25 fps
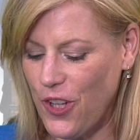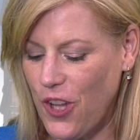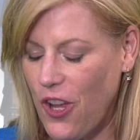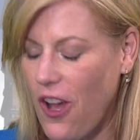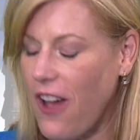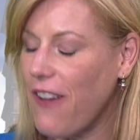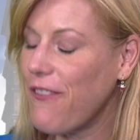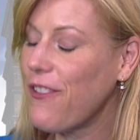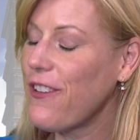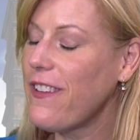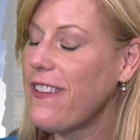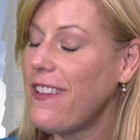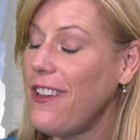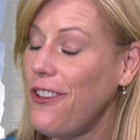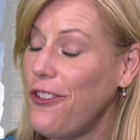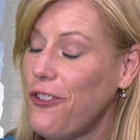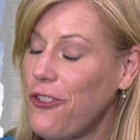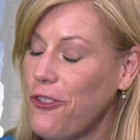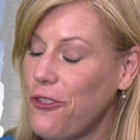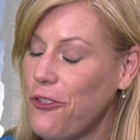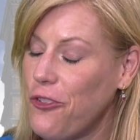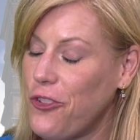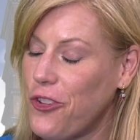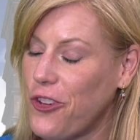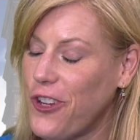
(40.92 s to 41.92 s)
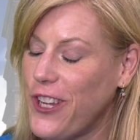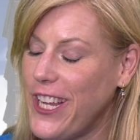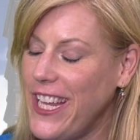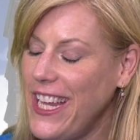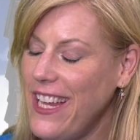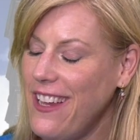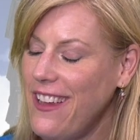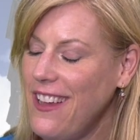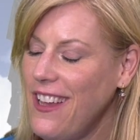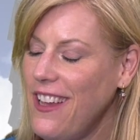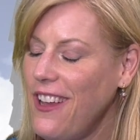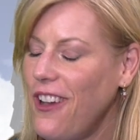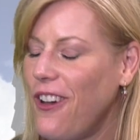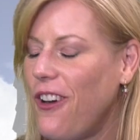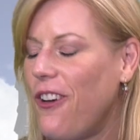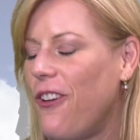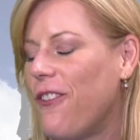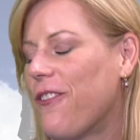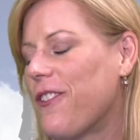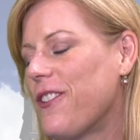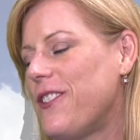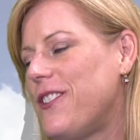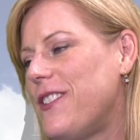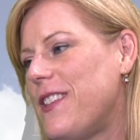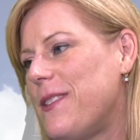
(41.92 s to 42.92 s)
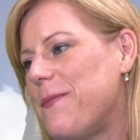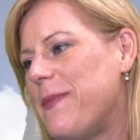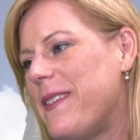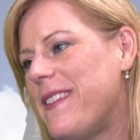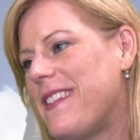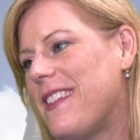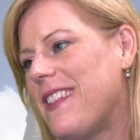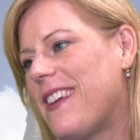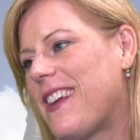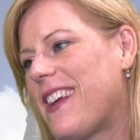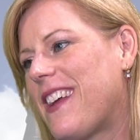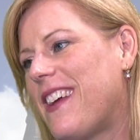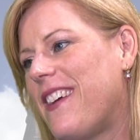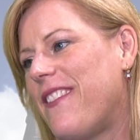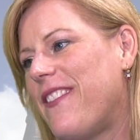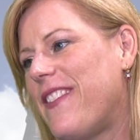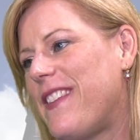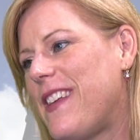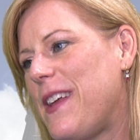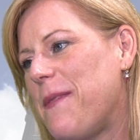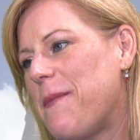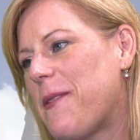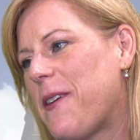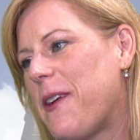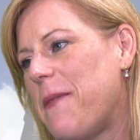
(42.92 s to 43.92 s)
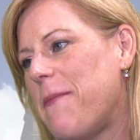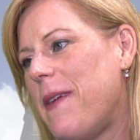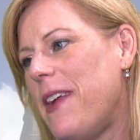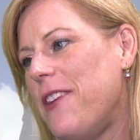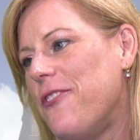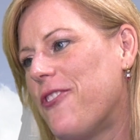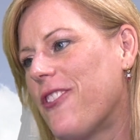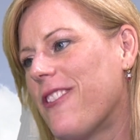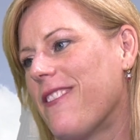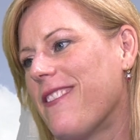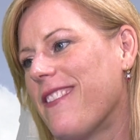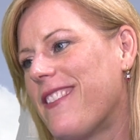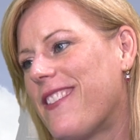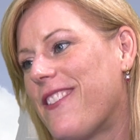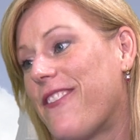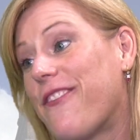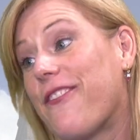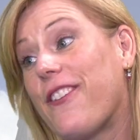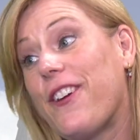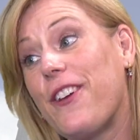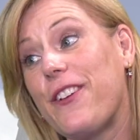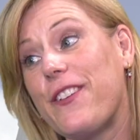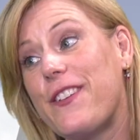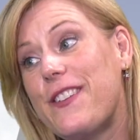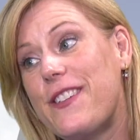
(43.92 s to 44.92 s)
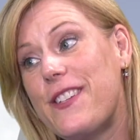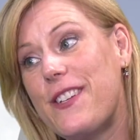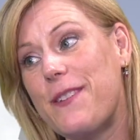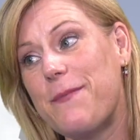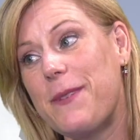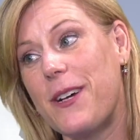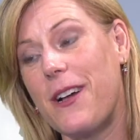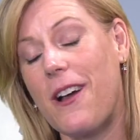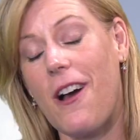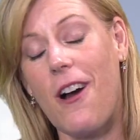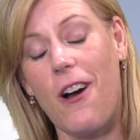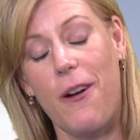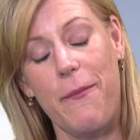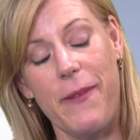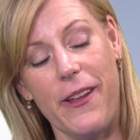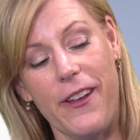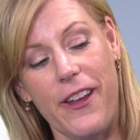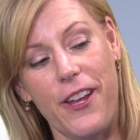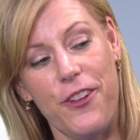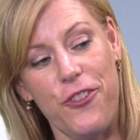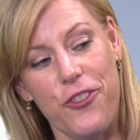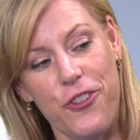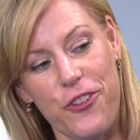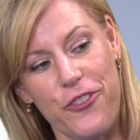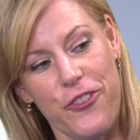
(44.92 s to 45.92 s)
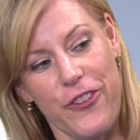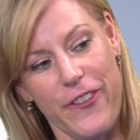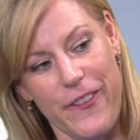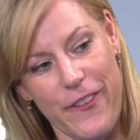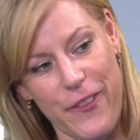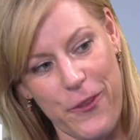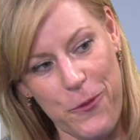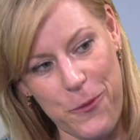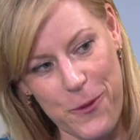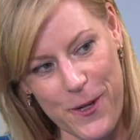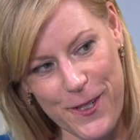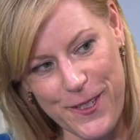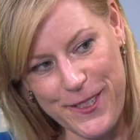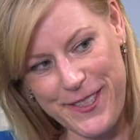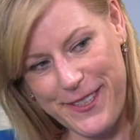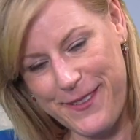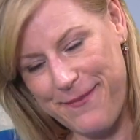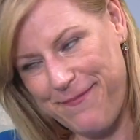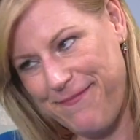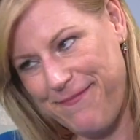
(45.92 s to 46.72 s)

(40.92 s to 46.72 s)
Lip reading: conversational journey over to the Basilica of St. Mary Major, the first among all Marian churches in the world.